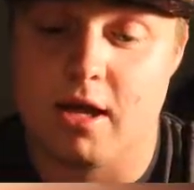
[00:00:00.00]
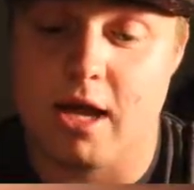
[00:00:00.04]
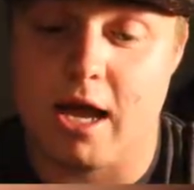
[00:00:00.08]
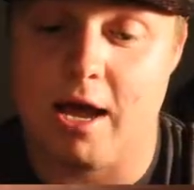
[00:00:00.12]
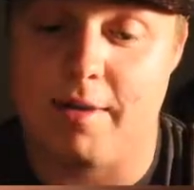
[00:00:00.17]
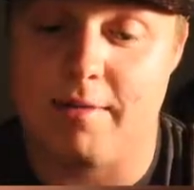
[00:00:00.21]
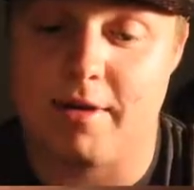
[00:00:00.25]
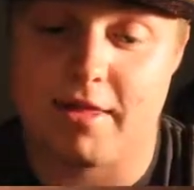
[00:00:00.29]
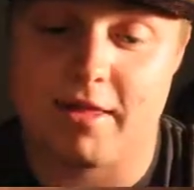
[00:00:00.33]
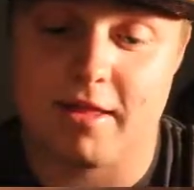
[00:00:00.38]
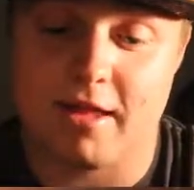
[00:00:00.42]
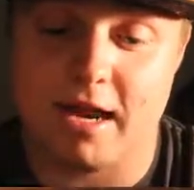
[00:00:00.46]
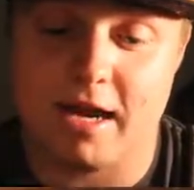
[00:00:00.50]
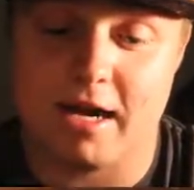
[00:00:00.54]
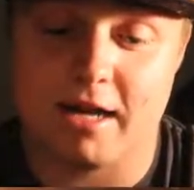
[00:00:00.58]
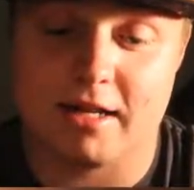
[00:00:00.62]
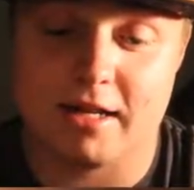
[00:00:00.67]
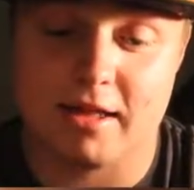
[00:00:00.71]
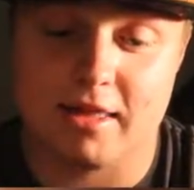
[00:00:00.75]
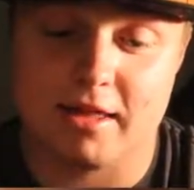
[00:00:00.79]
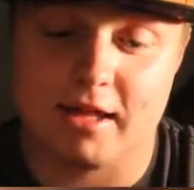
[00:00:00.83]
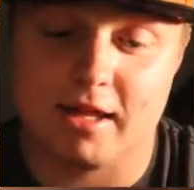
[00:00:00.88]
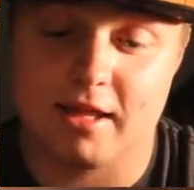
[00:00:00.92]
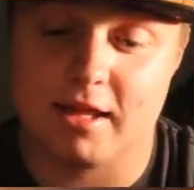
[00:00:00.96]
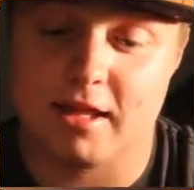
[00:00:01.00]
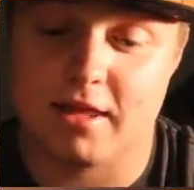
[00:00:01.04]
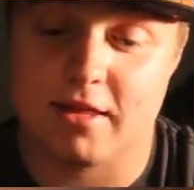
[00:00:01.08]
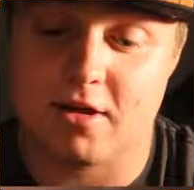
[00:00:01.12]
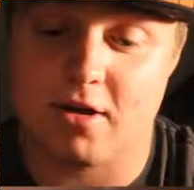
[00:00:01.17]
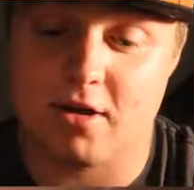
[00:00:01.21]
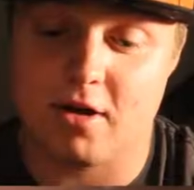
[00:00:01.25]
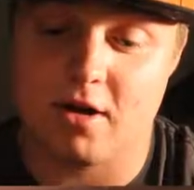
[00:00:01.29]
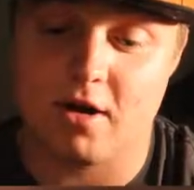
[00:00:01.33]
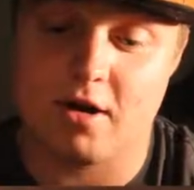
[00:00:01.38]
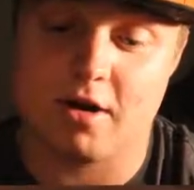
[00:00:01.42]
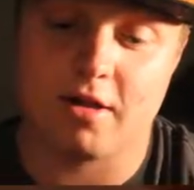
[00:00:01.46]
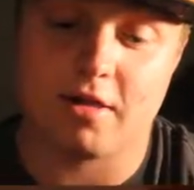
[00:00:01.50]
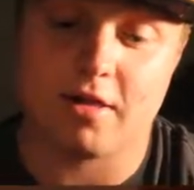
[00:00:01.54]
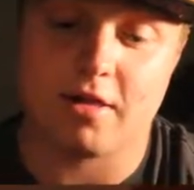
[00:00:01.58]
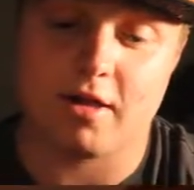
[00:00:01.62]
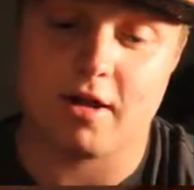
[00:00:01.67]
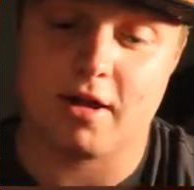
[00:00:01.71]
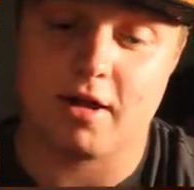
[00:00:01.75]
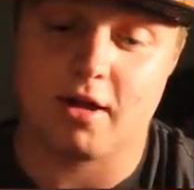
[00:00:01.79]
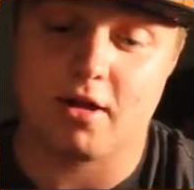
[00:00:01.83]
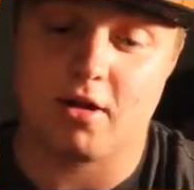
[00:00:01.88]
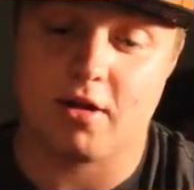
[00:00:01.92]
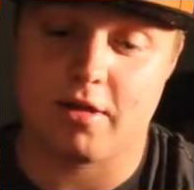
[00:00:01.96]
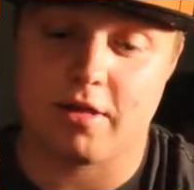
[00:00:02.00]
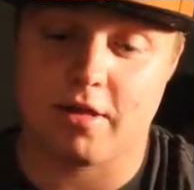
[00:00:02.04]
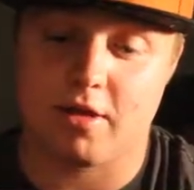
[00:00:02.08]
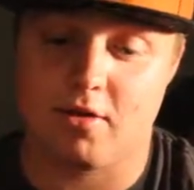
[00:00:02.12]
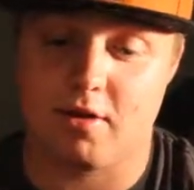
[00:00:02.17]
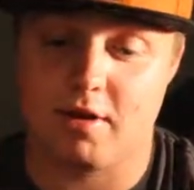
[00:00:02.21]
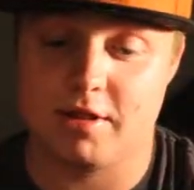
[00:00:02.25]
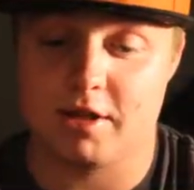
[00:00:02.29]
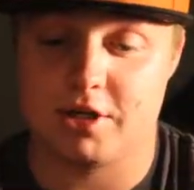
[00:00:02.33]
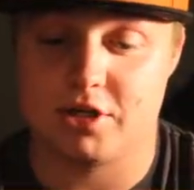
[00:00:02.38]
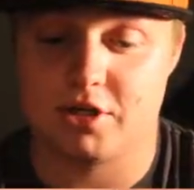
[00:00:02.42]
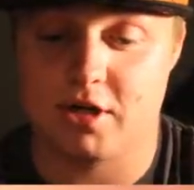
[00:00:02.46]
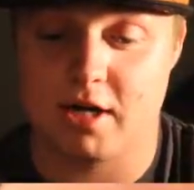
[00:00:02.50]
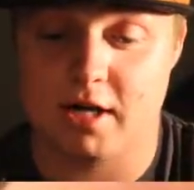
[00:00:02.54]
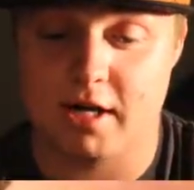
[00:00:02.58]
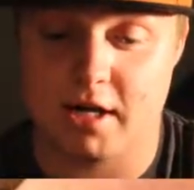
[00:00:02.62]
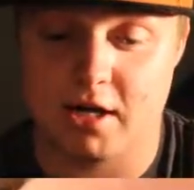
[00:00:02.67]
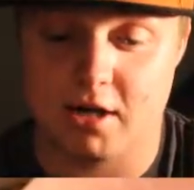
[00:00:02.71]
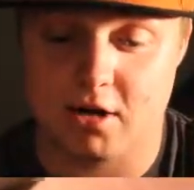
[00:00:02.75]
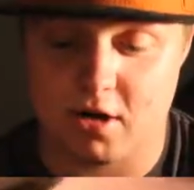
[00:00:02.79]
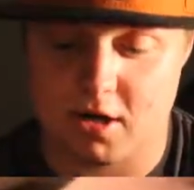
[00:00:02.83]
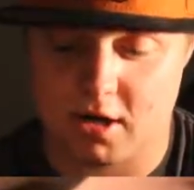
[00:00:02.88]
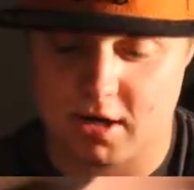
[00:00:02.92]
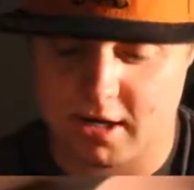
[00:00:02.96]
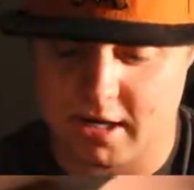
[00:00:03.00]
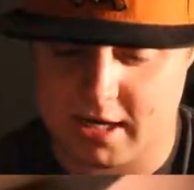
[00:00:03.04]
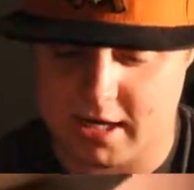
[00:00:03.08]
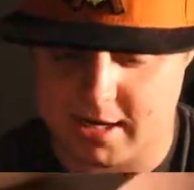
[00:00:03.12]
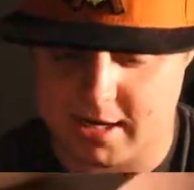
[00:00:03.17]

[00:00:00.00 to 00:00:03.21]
I'm excited to see these cards also on the trading card